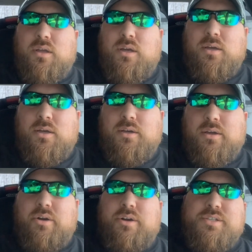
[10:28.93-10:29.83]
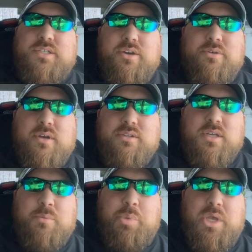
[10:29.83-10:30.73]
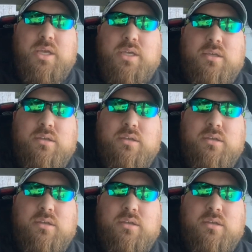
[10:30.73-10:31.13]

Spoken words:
I already said who I was going to pick